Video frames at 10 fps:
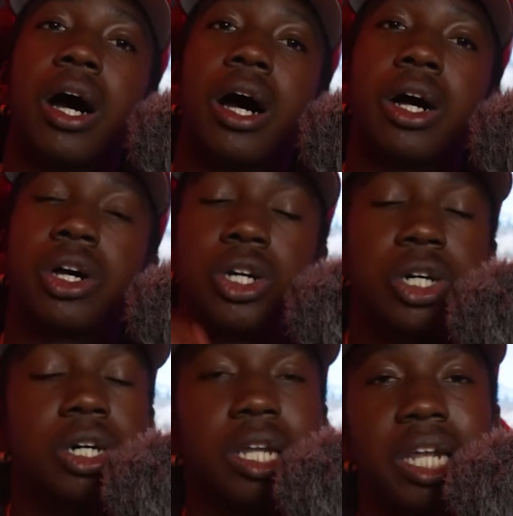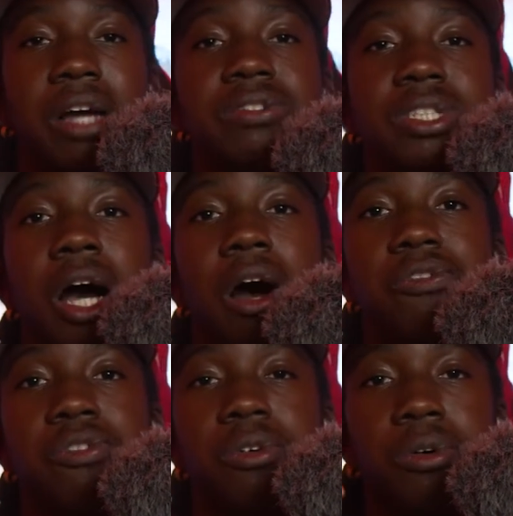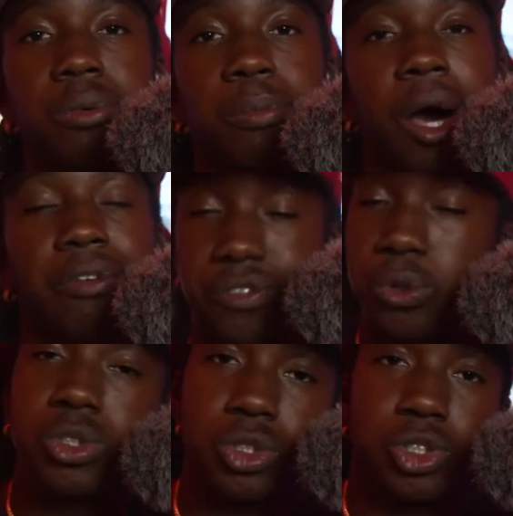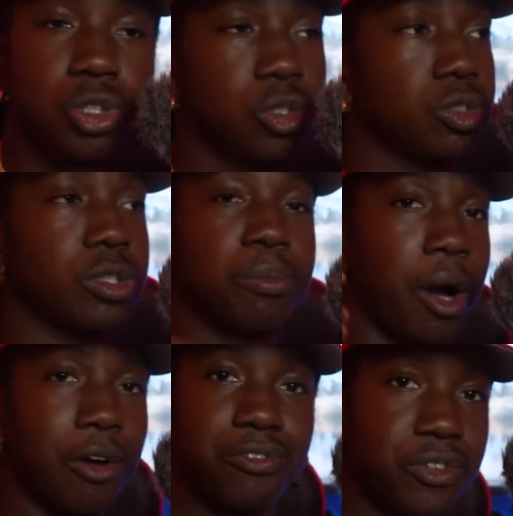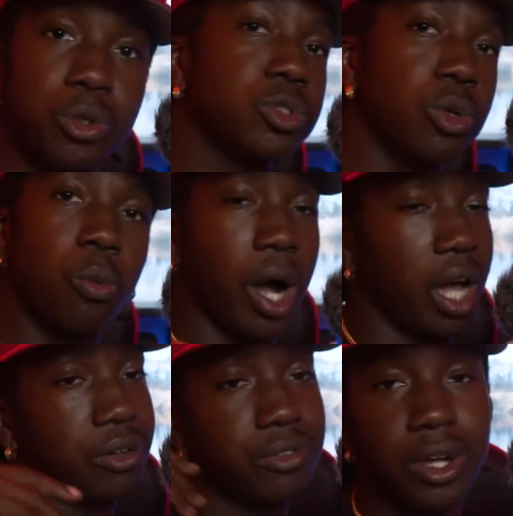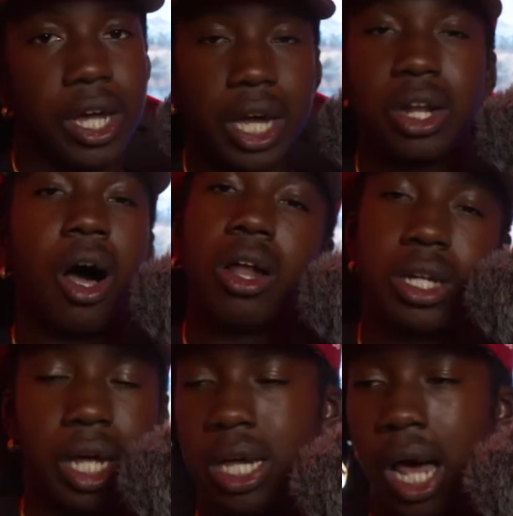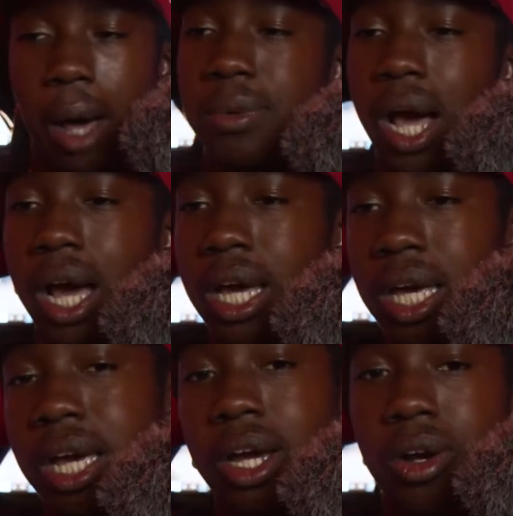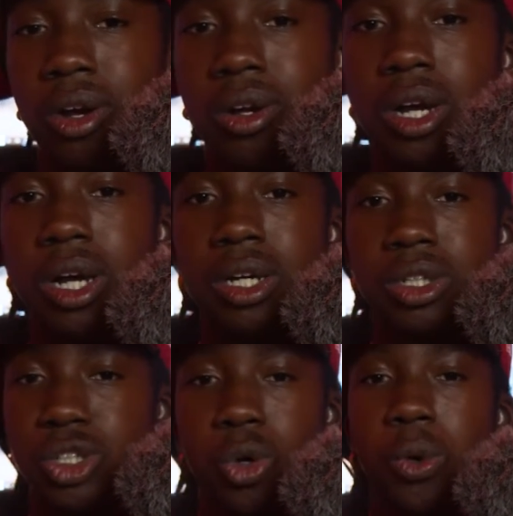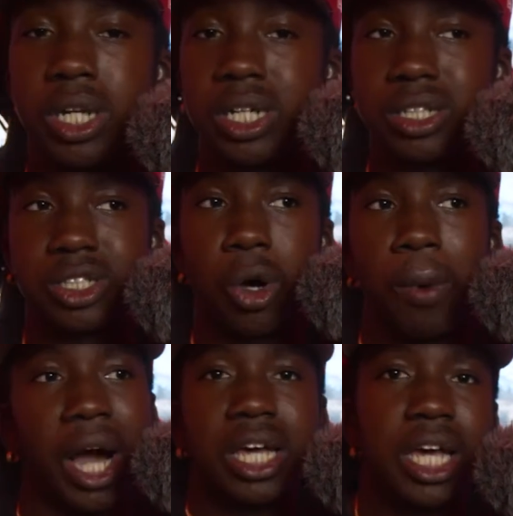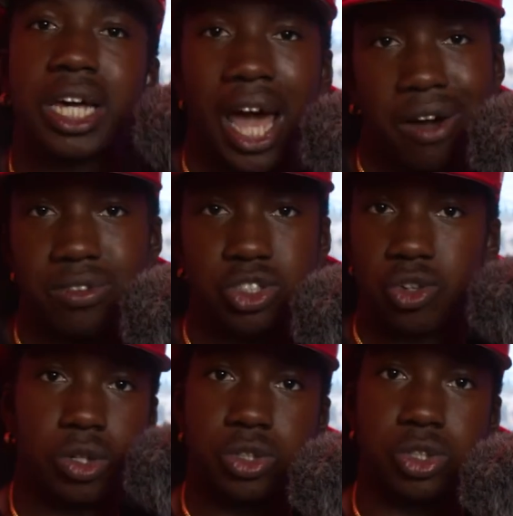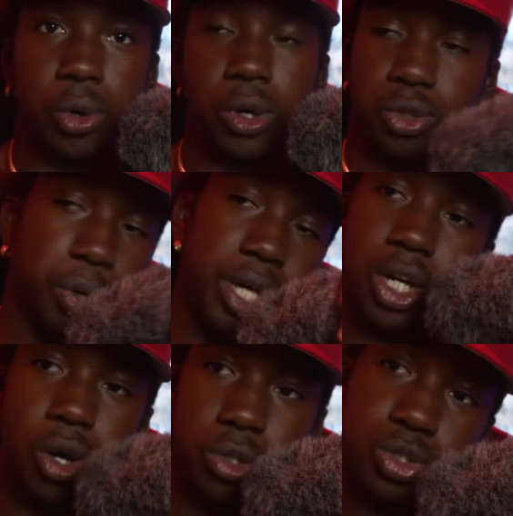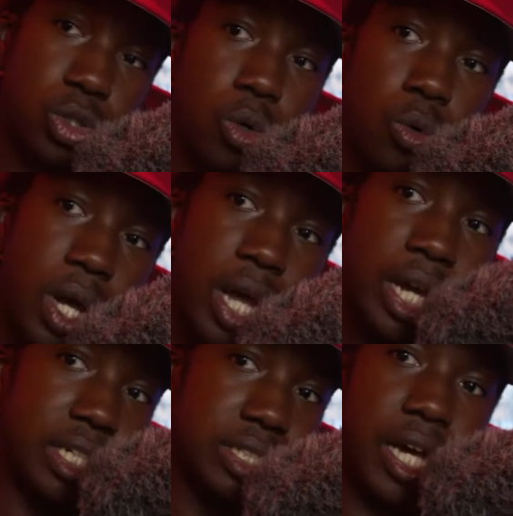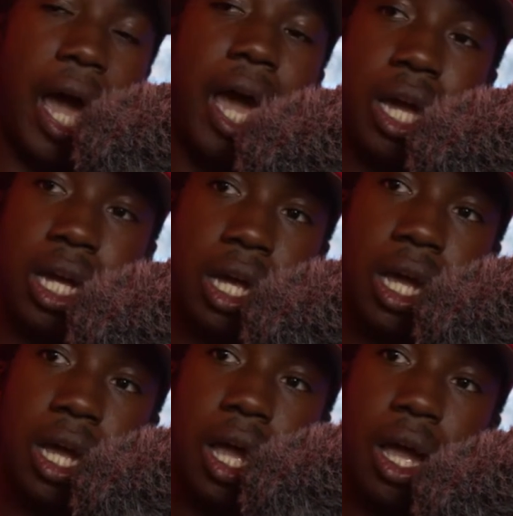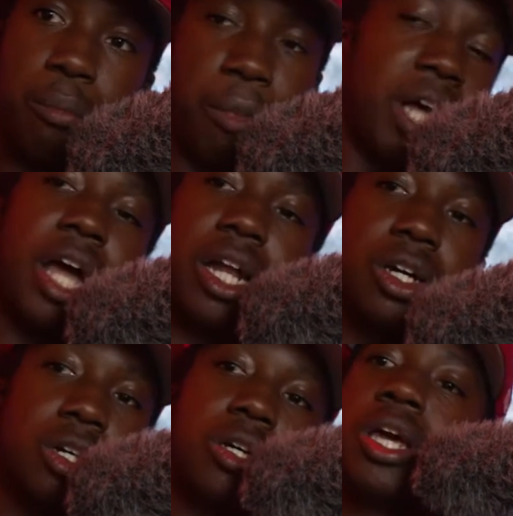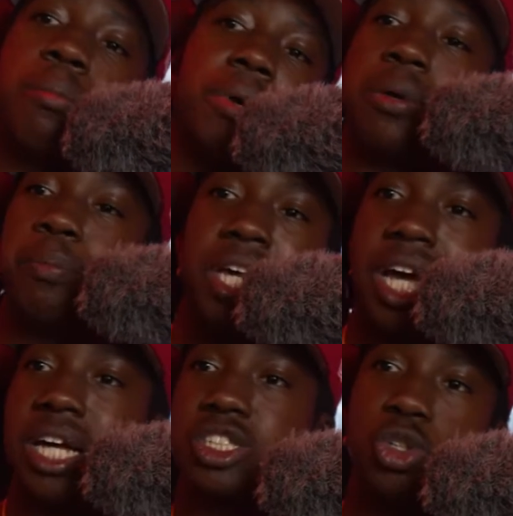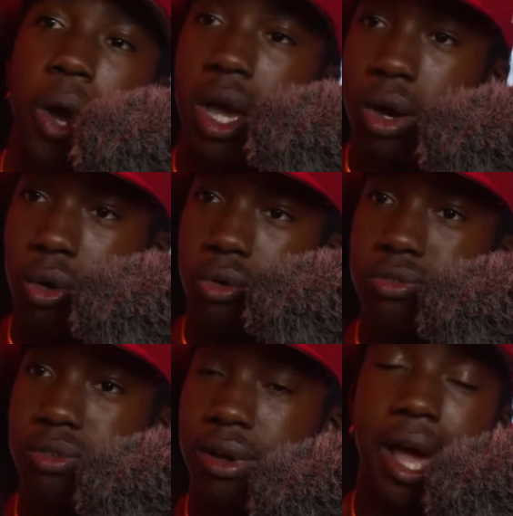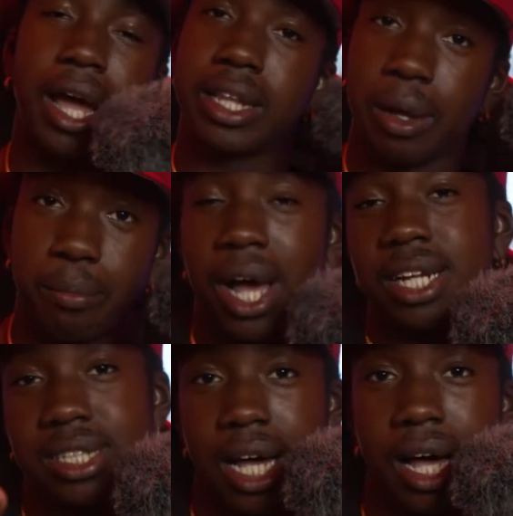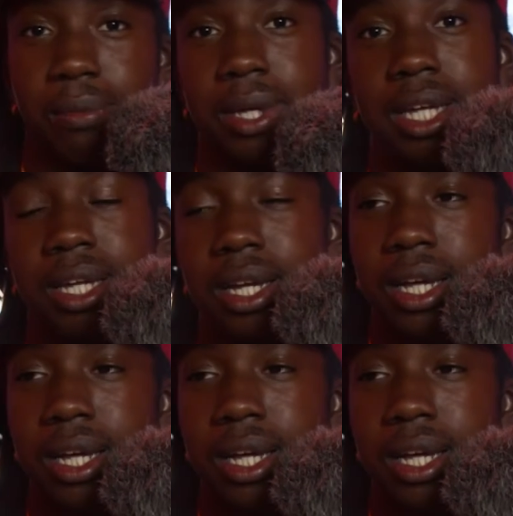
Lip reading: a good lifestyle for my future children and my future wife and all of that. I'm not here doing this so my kid can have a struggle story, so he can go to school and say, hey, my daddy couldn't give me the PS12 by the time he